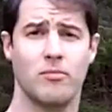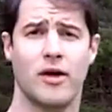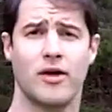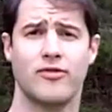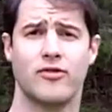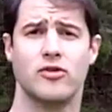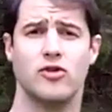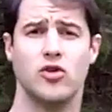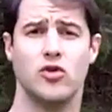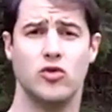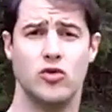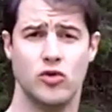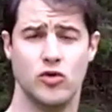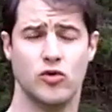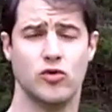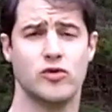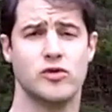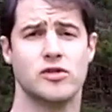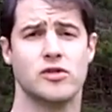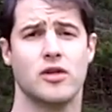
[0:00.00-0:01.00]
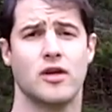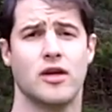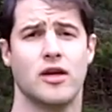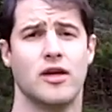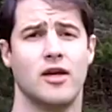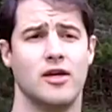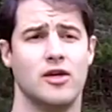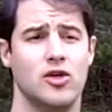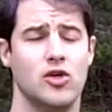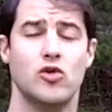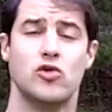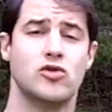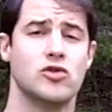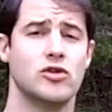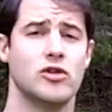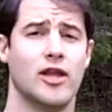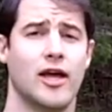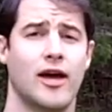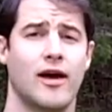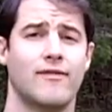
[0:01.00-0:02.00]
method you use, you
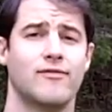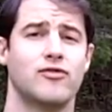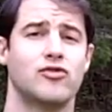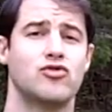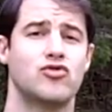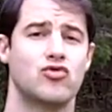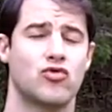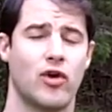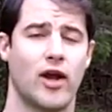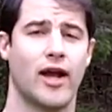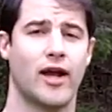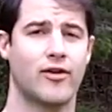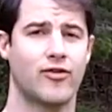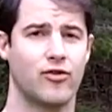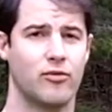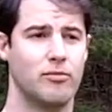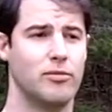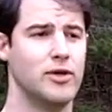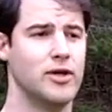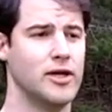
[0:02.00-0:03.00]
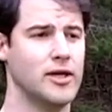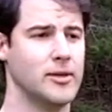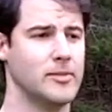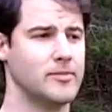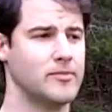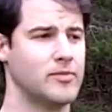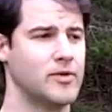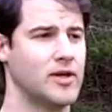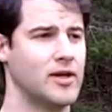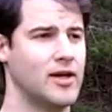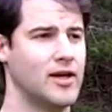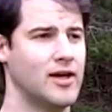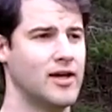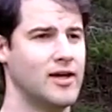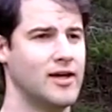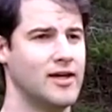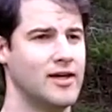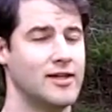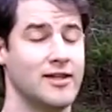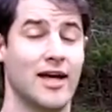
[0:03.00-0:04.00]
still have to track the bee.
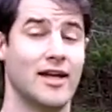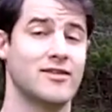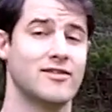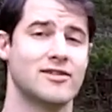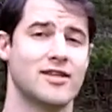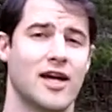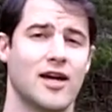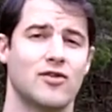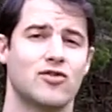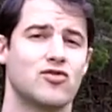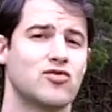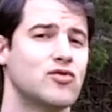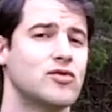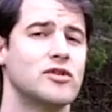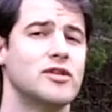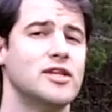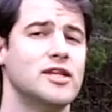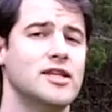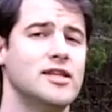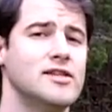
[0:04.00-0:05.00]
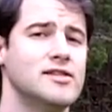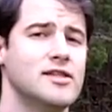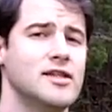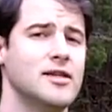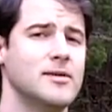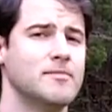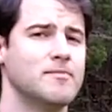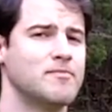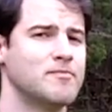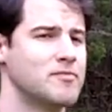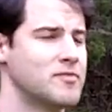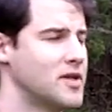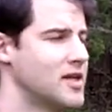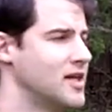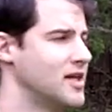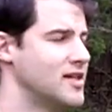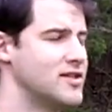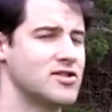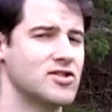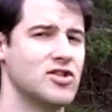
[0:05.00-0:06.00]
That sounds really easy.
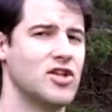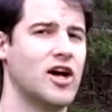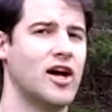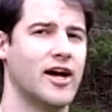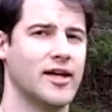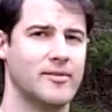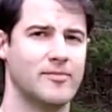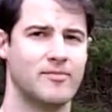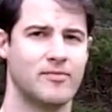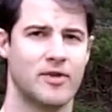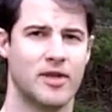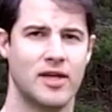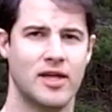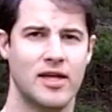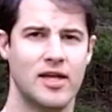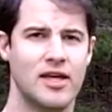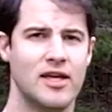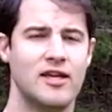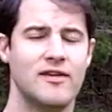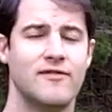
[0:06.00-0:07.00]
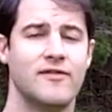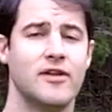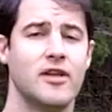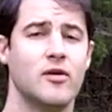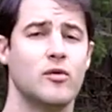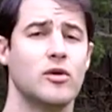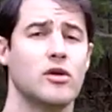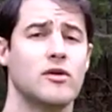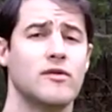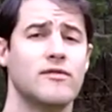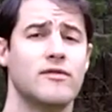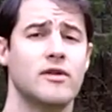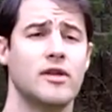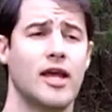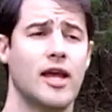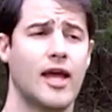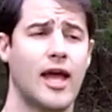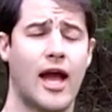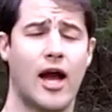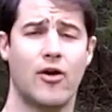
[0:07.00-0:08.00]
It's not. If anyone
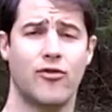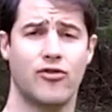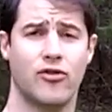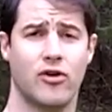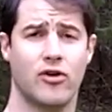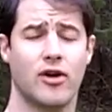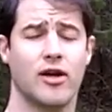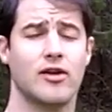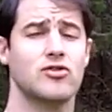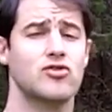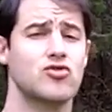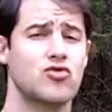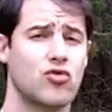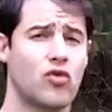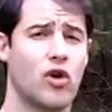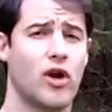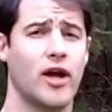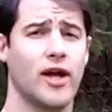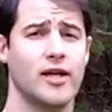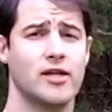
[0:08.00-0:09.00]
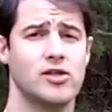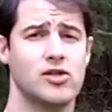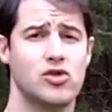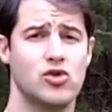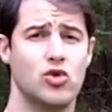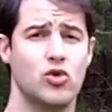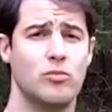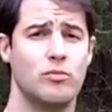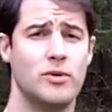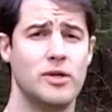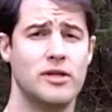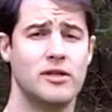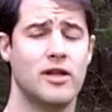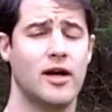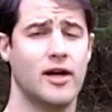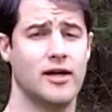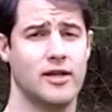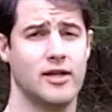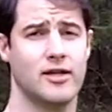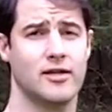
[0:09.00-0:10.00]
out there has tried to do bee
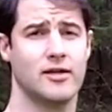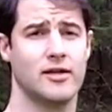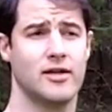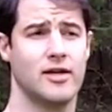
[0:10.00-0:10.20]
lining,